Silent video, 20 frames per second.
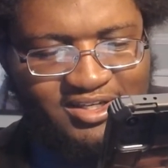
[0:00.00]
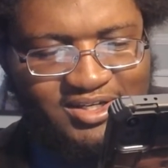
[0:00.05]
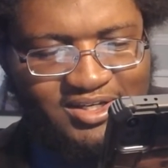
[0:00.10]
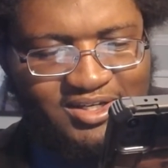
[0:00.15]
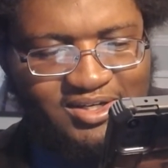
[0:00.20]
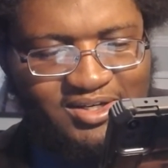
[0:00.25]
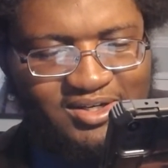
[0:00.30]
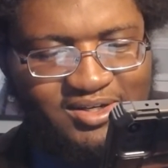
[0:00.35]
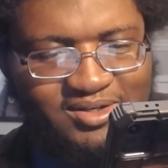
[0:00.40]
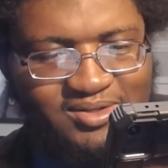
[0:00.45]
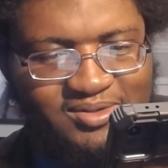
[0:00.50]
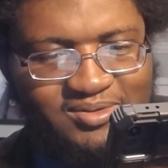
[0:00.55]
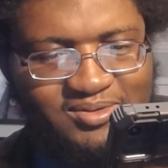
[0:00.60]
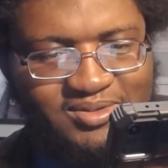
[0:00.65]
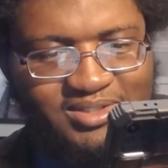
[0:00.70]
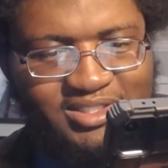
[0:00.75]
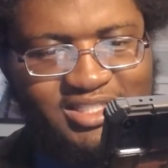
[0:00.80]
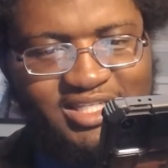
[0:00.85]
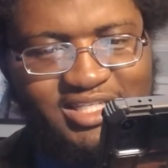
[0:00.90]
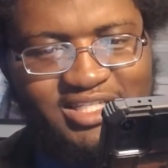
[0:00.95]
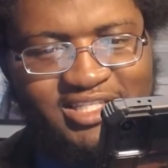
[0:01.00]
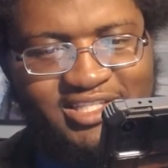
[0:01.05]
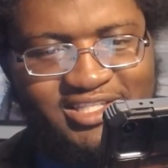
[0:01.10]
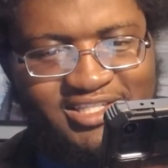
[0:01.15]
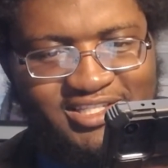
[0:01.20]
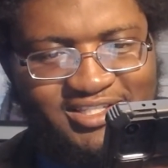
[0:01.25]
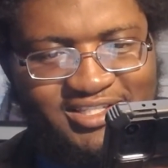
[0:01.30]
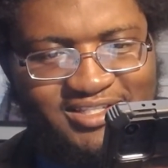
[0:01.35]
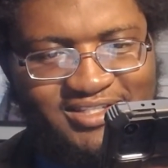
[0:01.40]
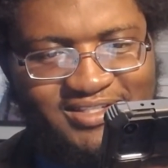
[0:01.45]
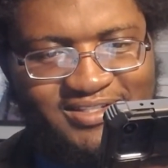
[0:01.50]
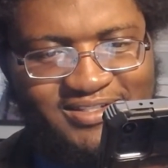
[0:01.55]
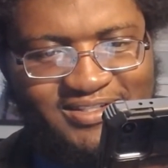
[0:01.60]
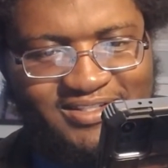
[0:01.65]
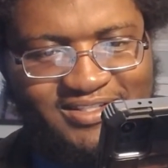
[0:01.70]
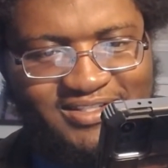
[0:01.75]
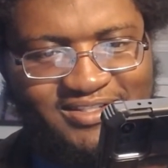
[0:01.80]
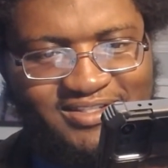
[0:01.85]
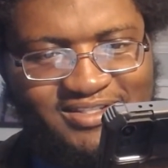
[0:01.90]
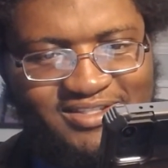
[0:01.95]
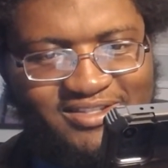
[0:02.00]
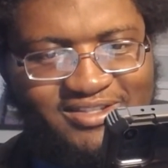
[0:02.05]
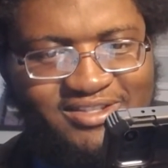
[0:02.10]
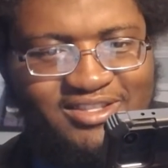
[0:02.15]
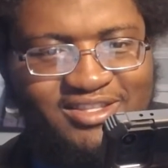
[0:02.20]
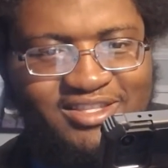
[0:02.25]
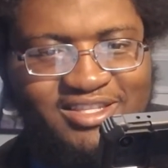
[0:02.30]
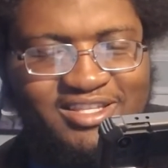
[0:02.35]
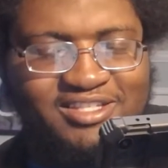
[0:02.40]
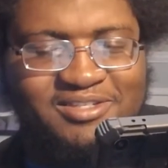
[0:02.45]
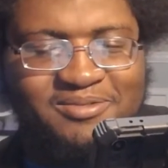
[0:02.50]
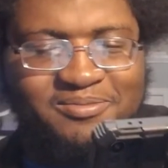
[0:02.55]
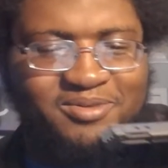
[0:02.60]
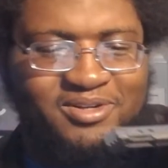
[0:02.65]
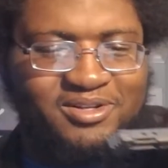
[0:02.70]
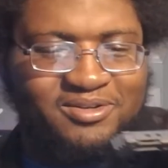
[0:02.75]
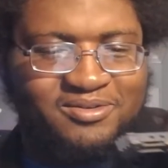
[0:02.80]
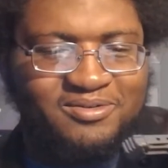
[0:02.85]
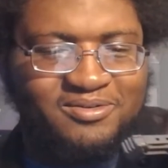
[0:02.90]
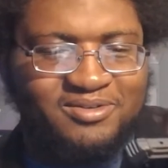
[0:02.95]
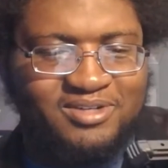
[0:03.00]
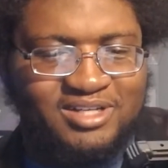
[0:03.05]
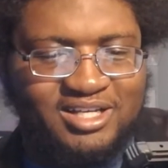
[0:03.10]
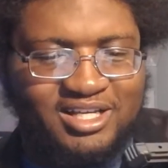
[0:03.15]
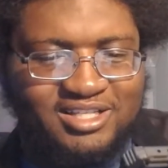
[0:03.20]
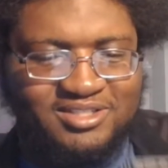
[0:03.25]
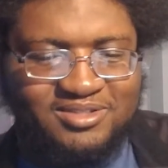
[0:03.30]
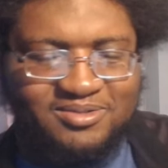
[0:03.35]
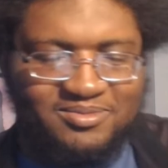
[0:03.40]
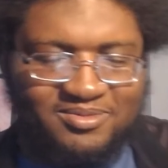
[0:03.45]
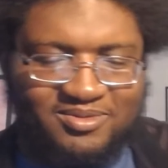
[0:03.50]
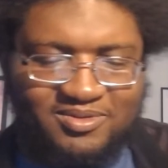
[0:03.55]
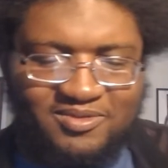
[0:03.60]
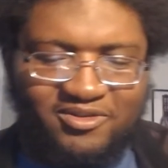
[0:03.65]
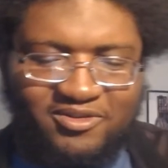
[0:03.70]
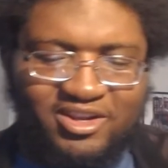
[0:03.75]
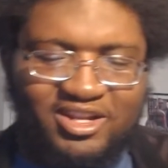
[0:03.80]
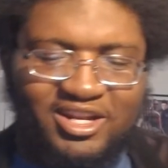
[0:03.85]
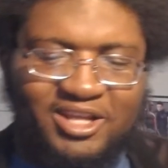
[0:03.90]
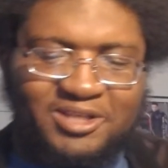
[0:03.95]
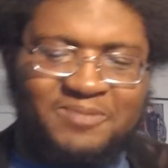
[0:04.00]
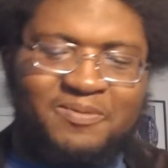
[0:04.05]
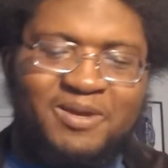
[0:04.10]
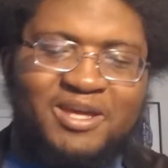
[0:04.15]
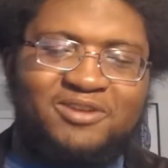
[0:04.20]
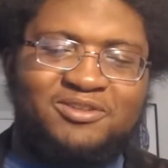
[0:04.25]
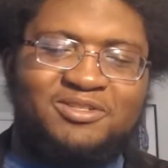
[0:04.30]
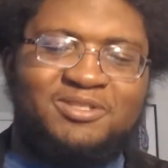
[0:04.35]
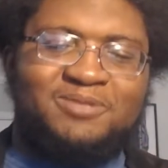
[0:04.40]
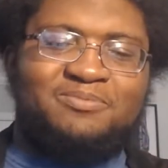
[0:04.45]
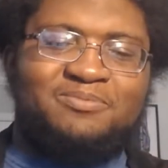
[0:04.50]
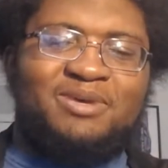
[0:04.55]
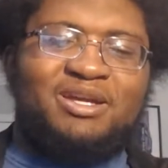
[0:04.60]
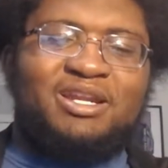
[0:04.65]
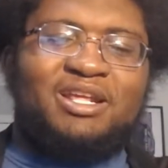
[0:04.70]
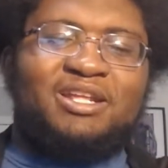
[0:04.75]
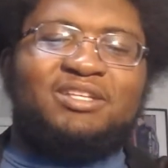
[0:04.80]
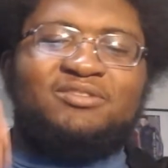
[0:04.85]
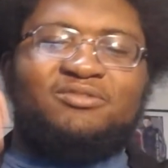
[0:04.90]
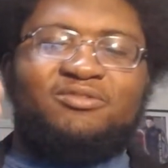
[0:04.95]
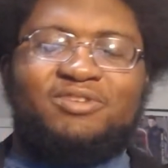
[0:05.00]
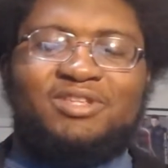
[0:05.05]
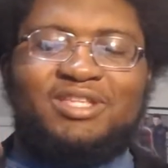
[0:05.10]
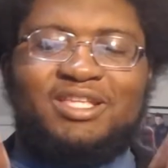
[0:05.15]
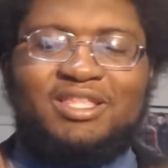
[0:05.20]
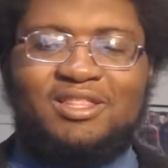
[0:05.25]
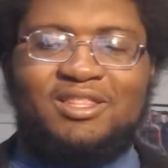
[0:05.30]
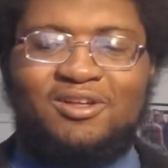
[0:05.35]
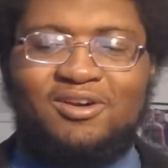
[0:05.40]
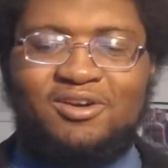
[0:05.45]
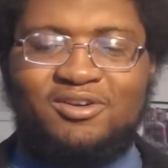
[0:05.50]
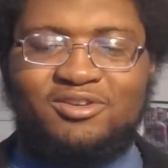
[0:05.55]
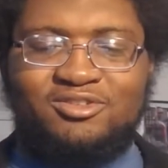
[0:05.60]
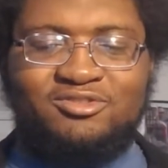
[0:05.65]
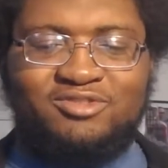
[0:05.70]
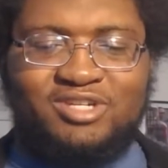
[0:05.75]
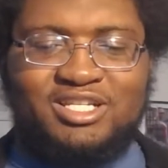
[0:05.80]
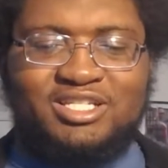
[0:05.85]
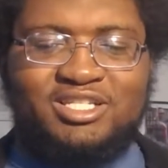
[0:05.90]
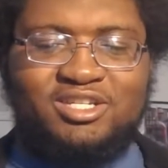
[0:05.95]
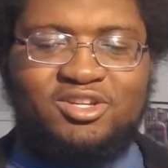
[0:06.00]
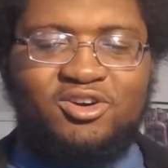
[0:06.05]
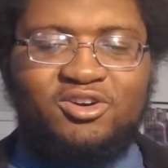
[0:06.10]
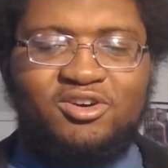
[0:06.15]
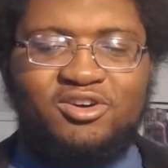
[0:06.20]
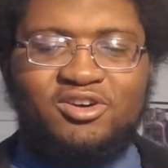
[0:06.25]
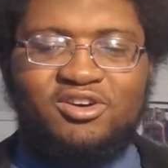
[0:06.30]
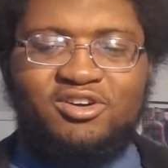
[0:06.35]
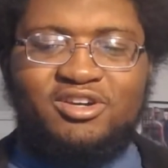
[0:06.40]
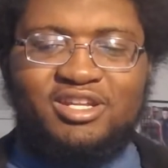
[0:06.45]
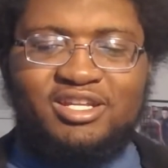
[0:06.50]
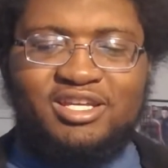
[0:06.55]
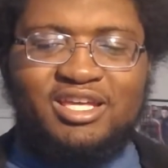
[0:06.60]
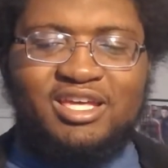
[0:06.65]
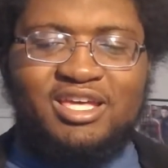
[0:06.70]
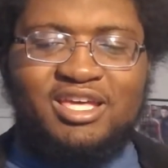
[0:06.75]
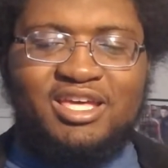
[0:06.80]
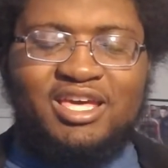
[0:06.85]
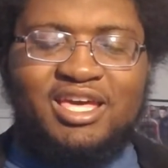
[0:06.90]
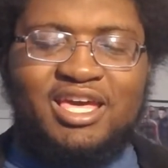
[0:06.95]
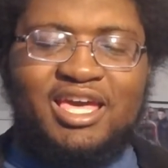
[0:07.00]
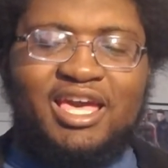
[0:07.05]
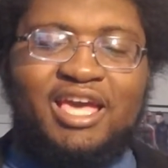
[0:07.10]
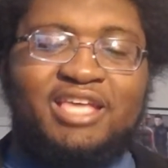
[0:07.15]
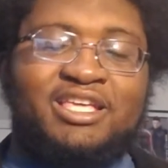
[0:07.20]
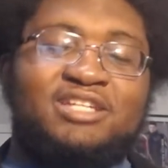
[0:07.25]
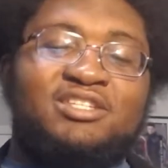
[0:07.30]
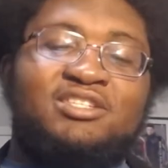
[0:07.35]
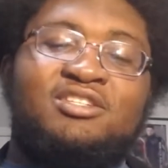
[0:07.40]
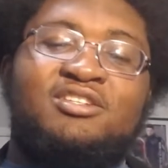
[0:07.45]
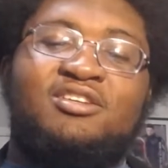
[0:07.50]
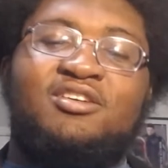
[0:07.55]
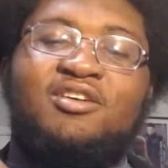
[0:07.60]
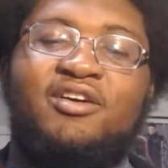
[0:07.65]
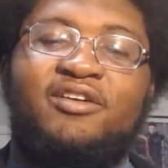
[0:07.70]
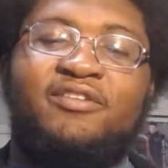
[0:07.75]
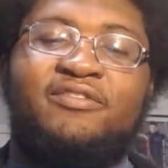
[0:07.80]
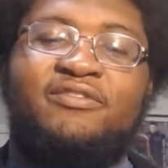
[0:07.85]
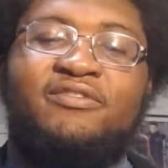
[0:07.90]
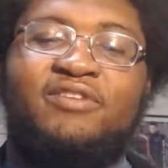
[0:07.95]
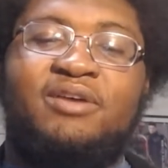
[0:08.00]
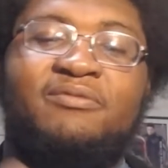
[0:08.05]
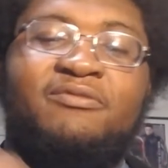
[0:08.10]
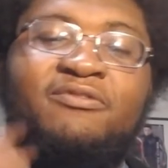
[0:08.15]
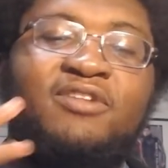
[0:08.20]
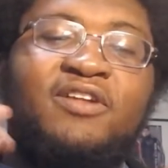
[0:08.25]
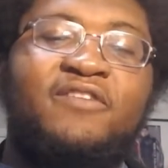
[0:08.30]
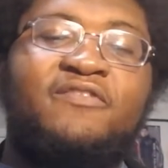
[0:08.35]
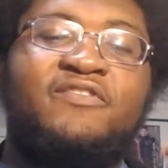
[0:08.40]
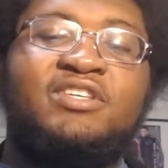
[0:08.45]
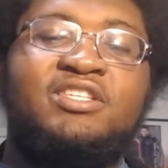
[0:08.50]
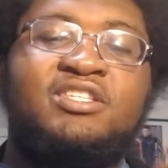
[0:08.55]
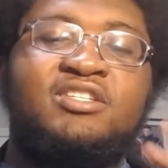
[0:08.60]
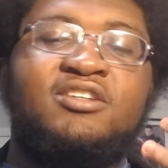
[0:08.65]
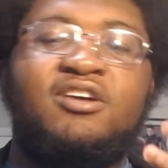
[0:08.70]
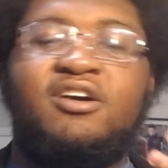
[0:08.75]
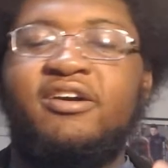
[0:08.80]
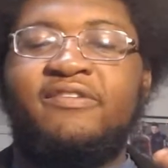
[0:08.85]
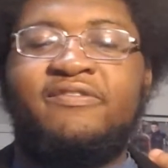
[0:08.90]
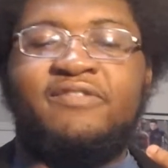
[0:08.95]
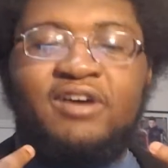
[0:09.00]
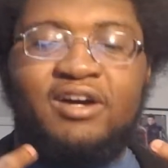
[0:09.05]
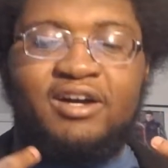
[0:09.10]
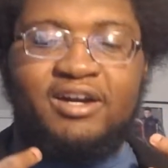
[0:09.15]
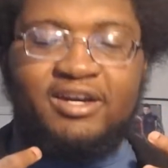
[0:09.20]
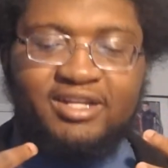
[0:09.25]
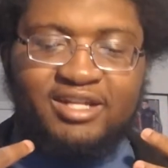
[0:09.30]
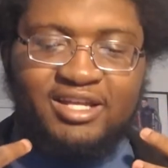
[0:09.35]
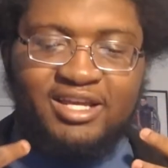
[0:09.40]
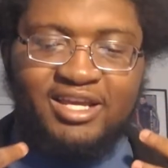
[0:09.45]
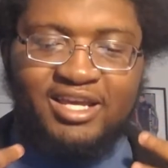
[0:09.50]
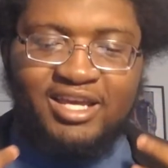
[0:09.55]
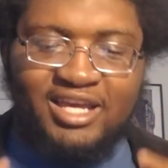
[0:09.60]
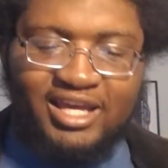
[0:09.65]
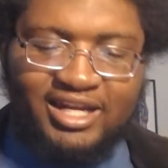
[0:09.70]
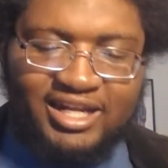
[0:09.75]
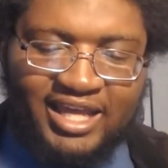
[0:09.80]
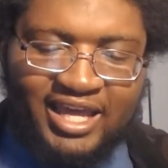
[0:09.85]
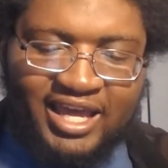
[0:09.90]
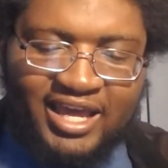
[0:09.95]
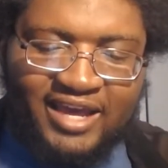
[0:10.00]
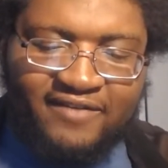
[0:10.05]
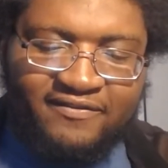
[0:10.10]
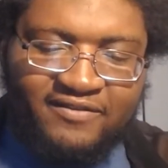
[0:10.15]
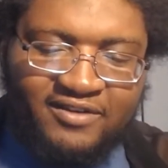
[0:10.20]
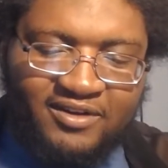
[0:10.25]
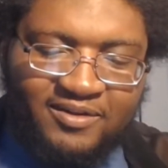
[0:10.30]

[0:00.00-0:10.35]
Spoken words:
Oh, who is this? This is a pretty cool costume. The very next panel, somebody in his really long dress and a hood has like a scarf, a fluffy scarf on, and they have,